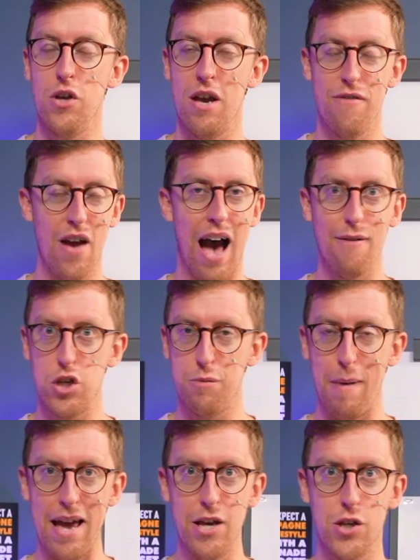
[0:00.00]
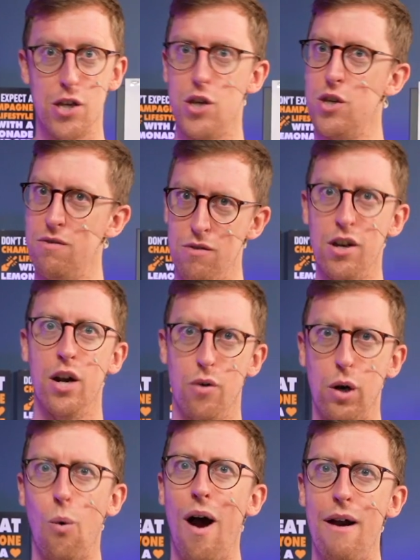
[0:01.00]
if you have a space, this is, you're gonna
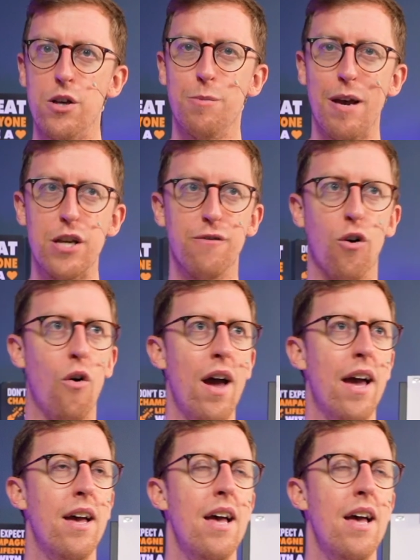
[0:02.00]
require a space for it,